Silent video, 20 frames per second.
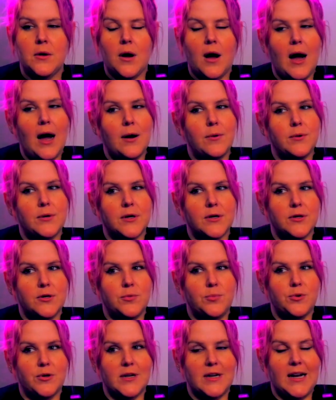I would argue
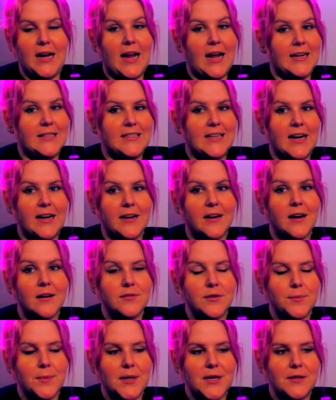pretty
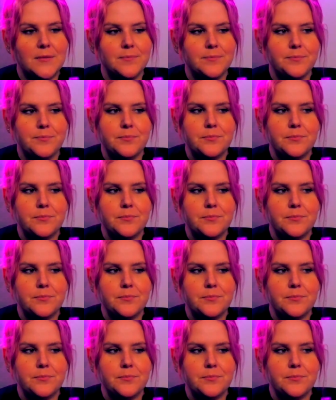anti-government,